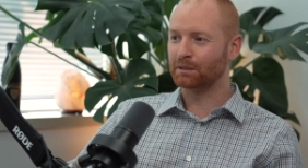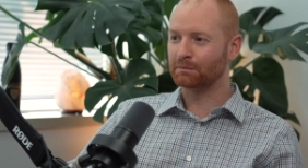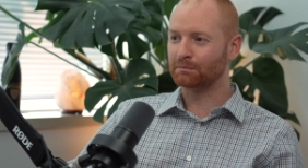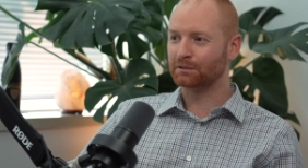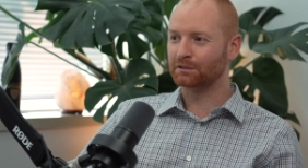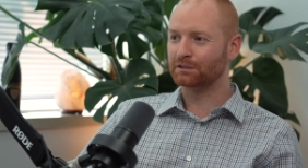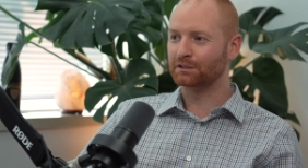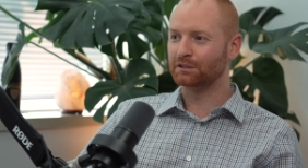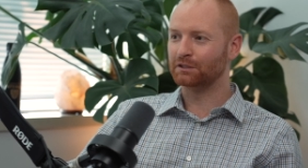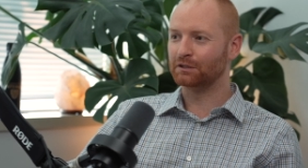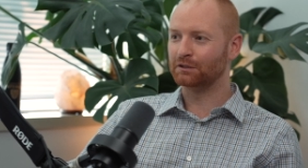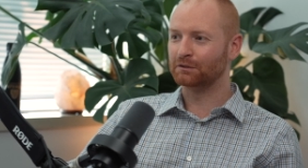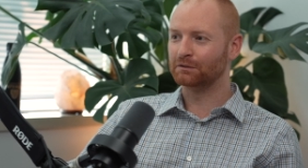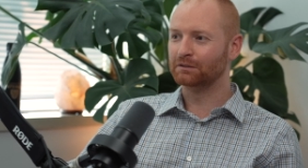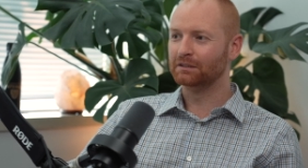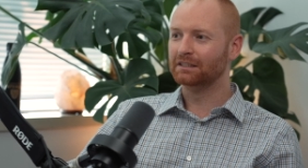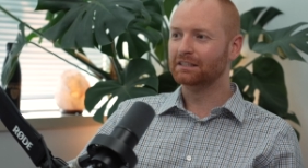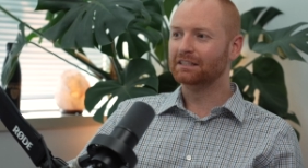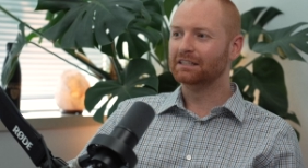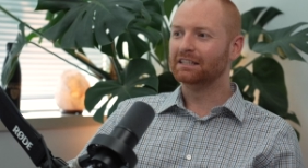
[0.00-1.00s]
people to
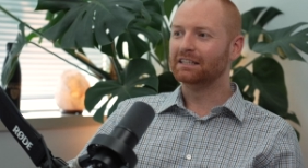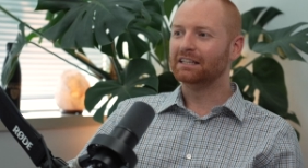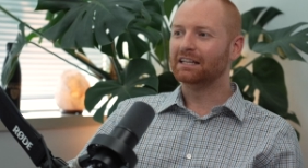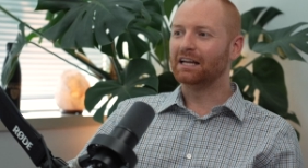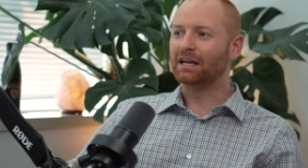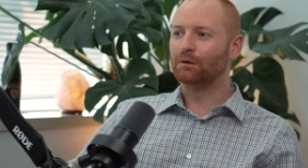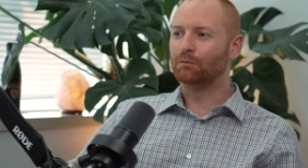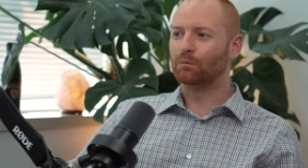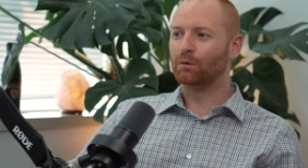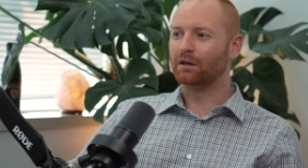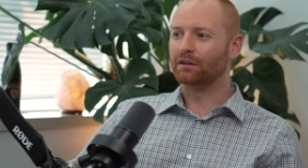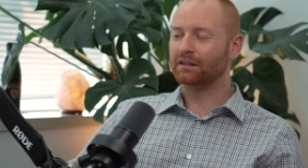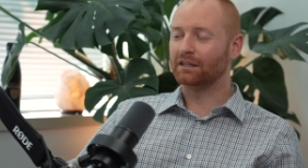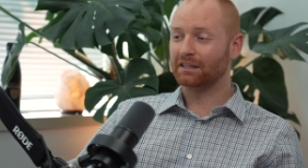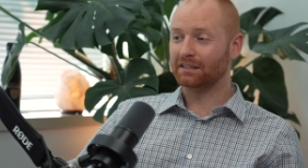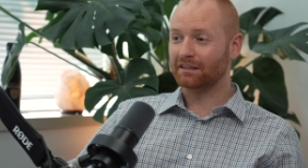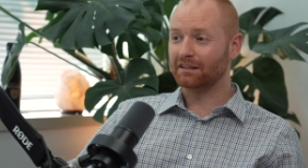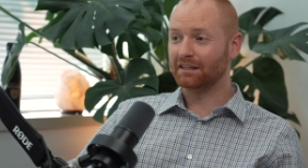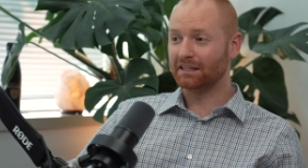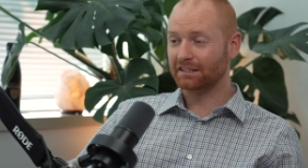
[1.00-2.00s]
do and what
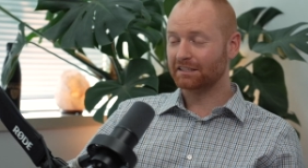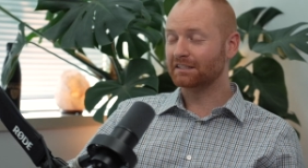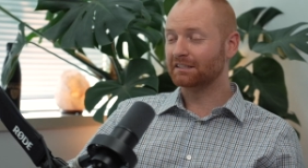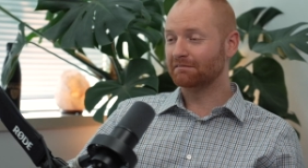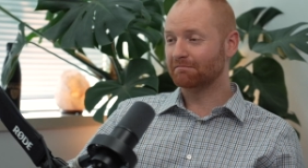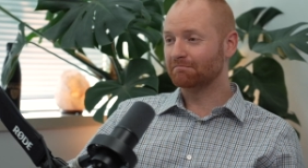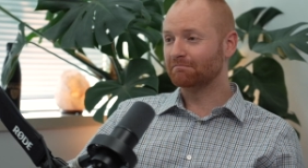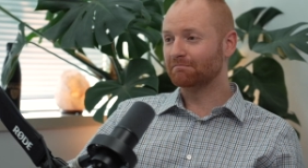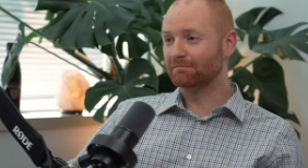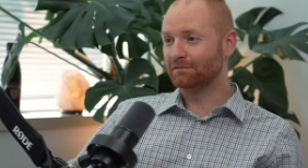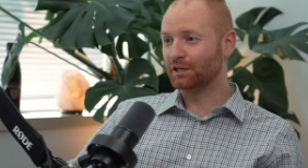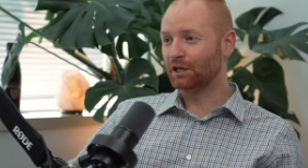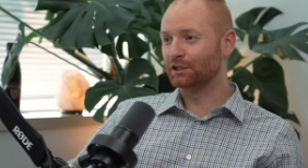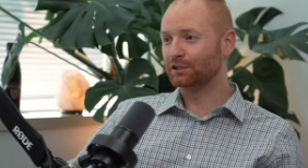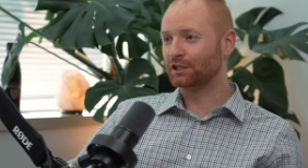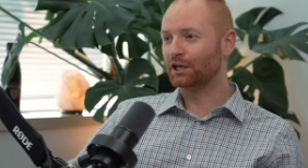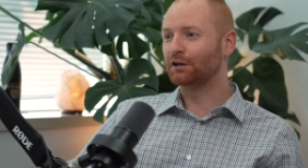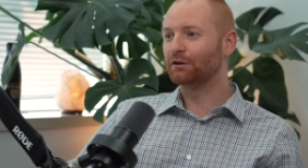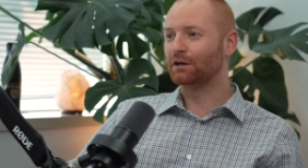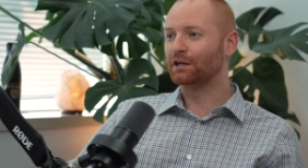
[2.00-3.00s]
this young
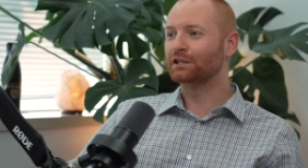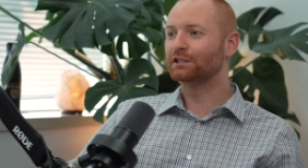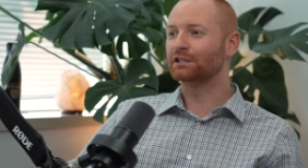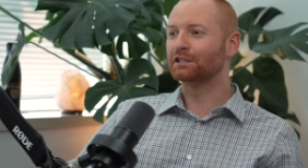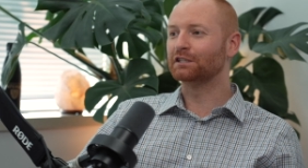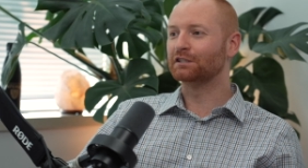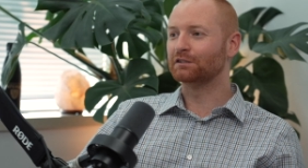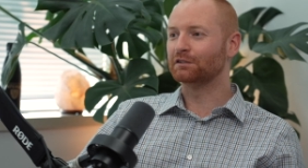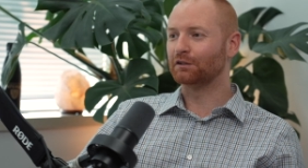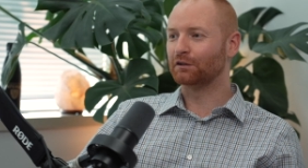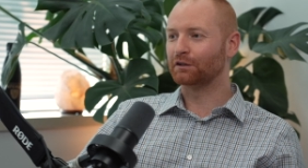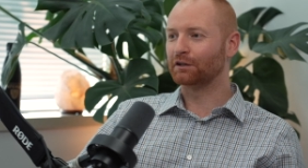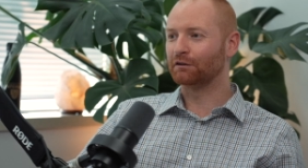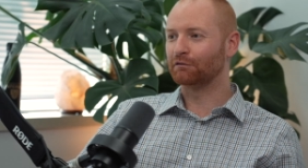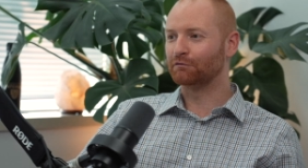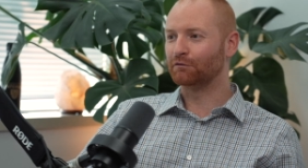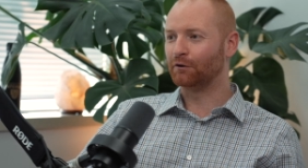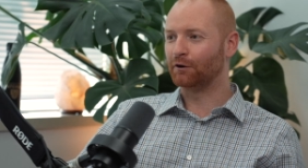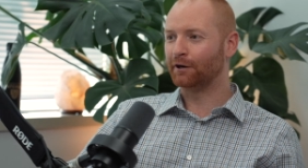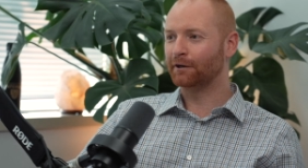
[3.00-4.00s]
generation is looking
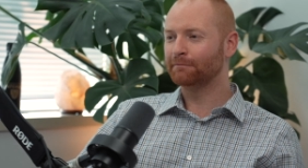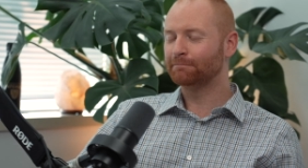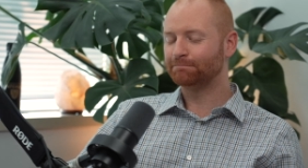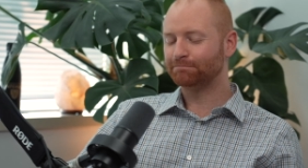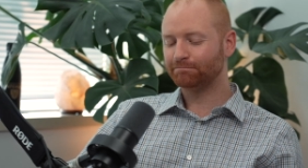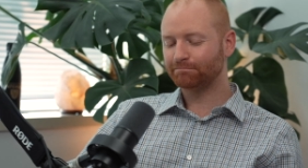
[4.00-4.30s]
for.